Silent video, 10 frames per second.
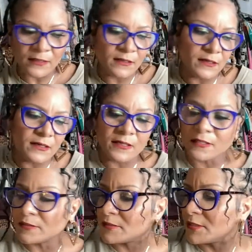
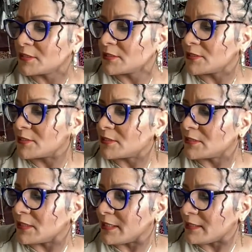Girl,
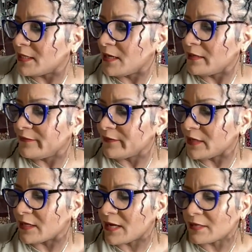the lady had her
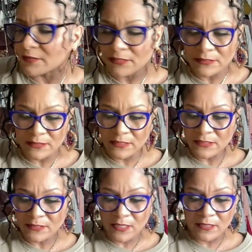fan out. She said, they
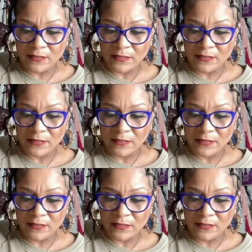trying